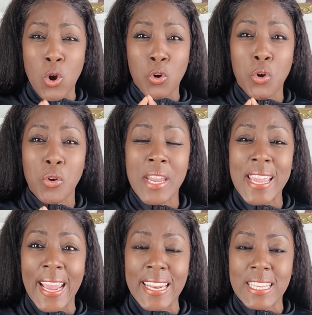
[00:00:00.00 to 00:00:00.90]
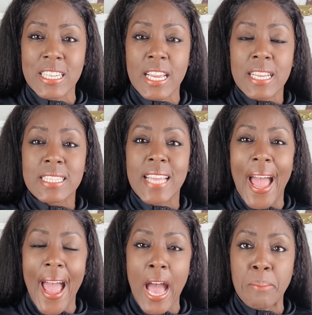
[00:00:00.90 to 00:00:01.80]
are created to
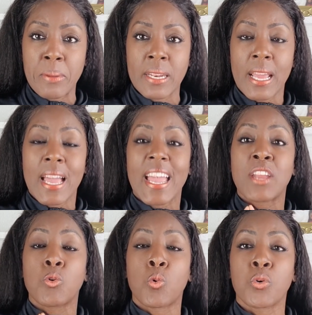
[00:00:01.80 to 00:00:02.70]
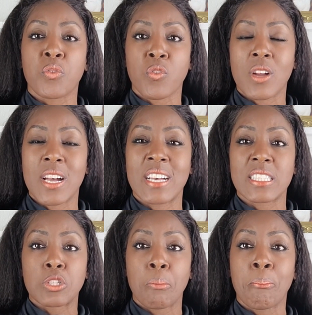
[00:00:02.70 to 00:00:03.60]
happen in order for us
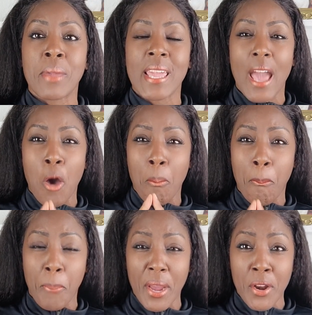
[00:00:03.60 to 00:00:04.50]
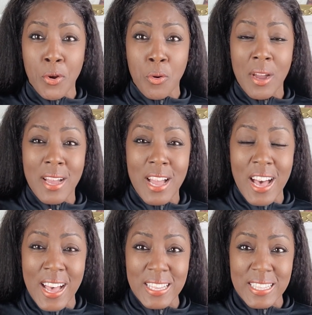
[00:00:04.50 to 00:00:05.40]
to be a better
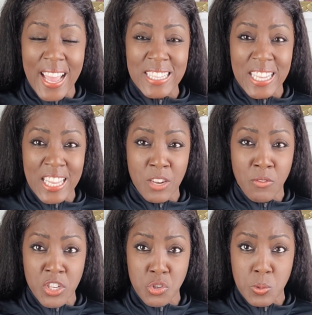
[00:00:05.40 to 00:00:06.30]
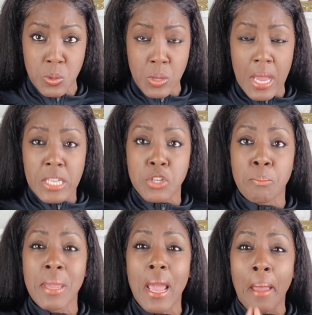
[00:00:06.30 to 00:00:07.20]
us as individual, to
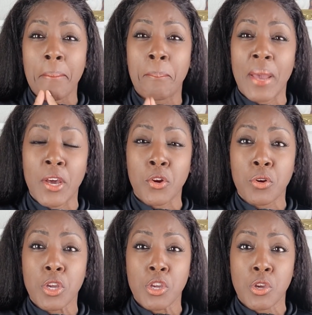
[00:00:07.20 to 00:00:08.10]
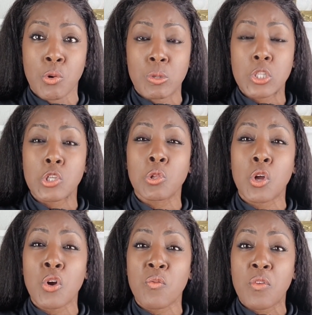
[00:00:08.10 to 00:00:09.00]
be a better you, to
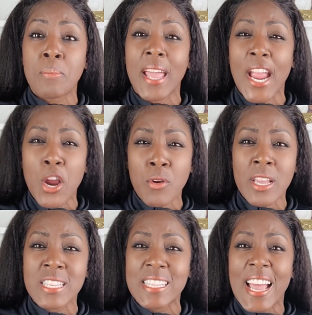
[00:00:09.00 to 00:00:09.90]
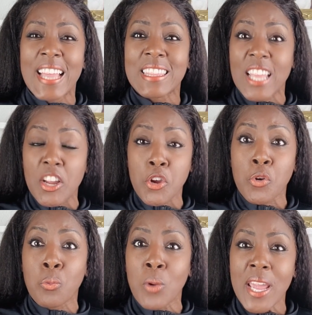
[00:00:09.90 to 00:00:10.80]
learn from the areas that
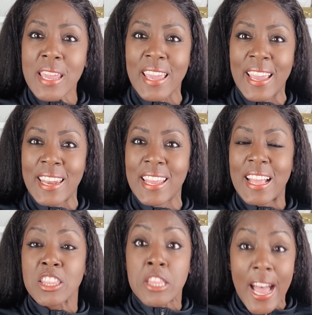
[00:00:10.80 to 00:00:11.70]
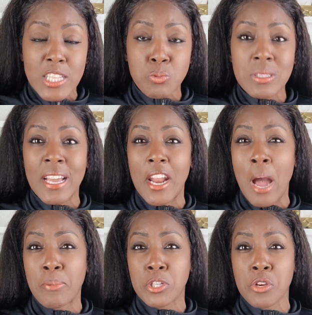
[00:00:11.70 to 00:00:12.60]
you're weak in. That's what that
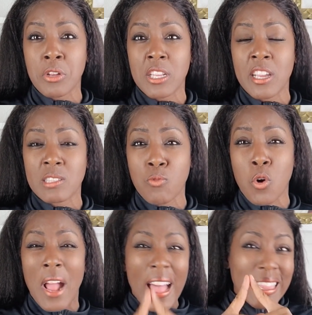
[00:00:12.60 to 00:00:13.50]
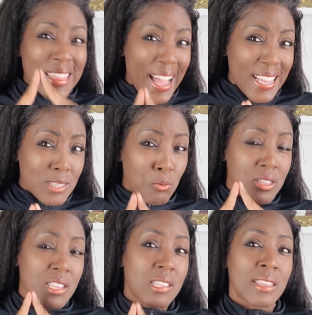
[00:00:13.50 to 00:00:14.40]
opportunity is for. That's what
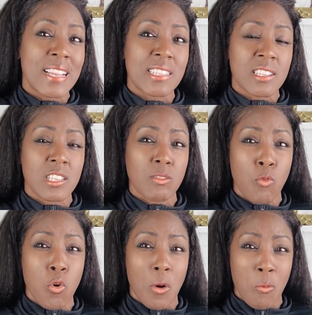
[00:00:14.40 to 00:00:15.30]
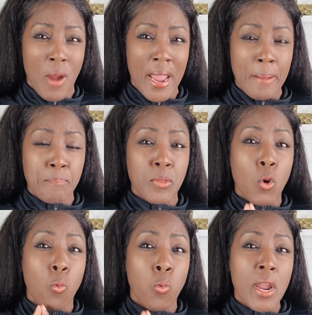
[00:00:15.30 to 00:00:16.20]
this lesson is for, right?
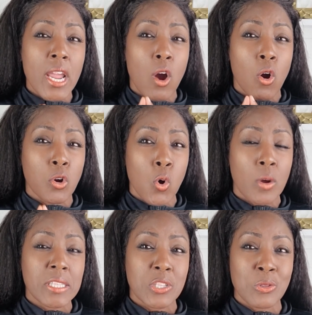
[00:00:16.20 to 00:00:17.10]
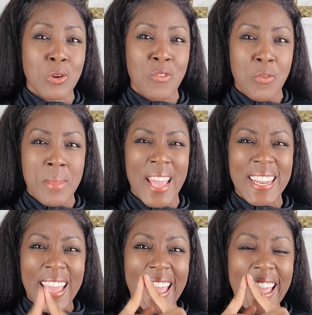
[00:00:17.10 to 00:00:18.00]
We are going to learn from that.
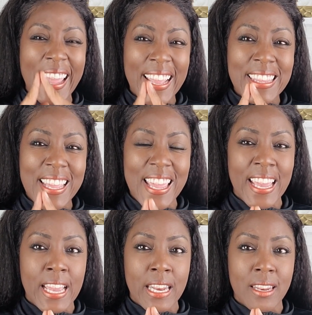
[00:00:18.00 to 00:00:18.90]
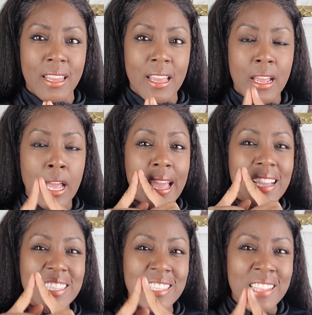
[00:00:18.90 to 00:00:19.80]
In the end,
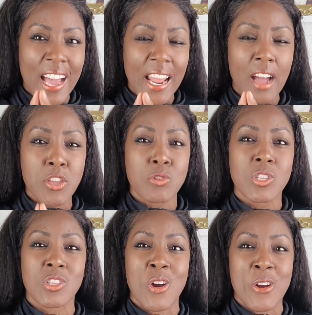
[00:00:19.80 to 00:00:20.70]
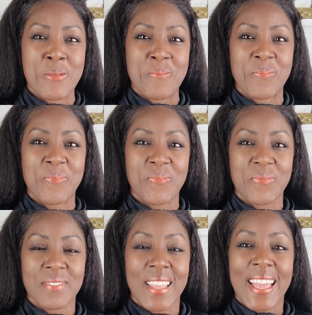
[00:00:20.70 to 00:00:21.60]
it's not how you start,
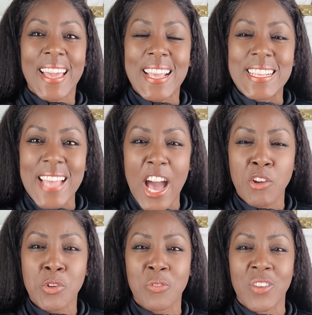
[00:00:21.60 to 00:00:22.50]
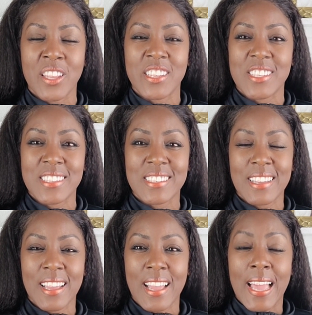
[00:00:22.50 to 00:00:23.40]
it's how you finish.
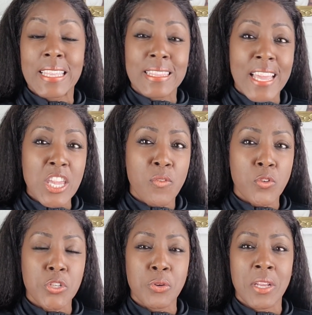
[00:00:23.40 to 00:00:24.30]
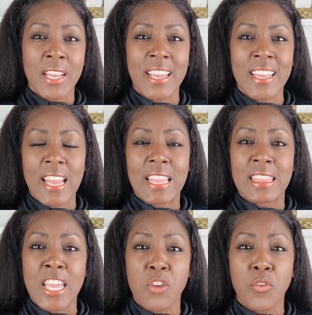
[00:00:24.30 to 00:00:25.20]
Thank you for tuning in.
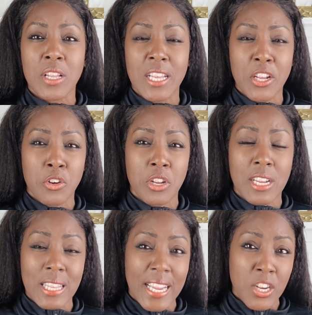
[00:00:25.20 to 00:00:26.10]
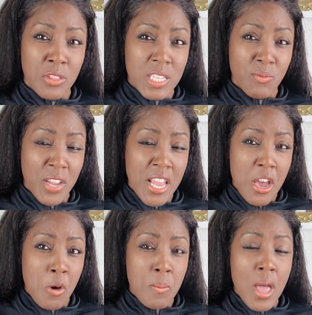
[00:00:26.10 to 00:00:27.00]
Thank you for clicking on this
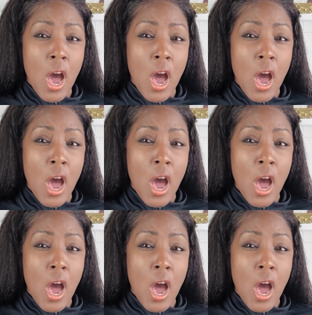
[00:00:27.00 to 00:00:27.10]
video.